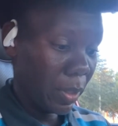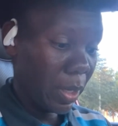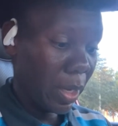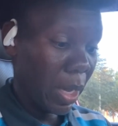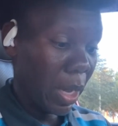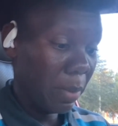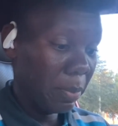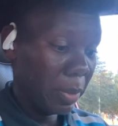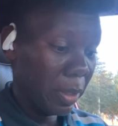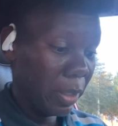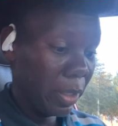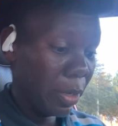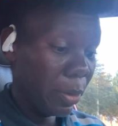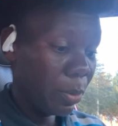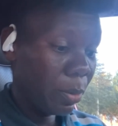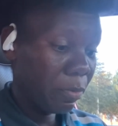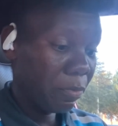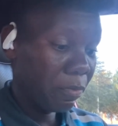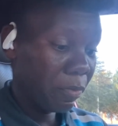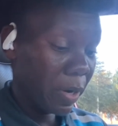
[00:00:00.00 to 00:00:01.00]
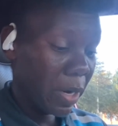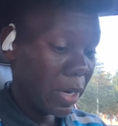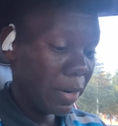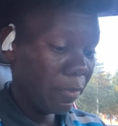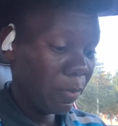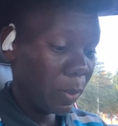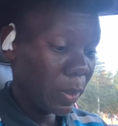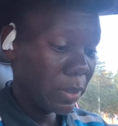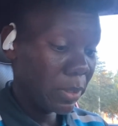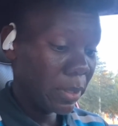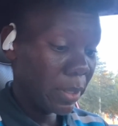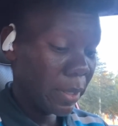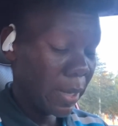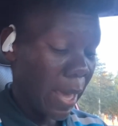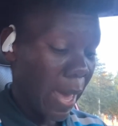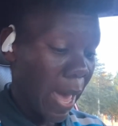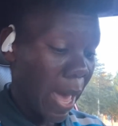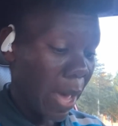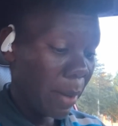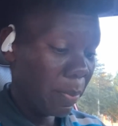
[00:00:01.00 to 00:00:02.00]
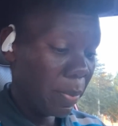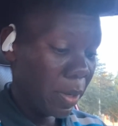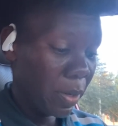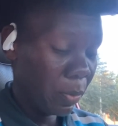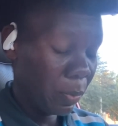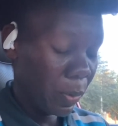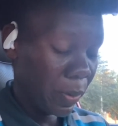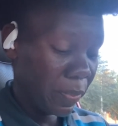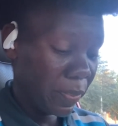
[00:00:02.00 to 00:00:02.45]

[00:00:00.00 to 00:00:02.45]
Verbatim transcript: i'm a little afraid of what's going to happen with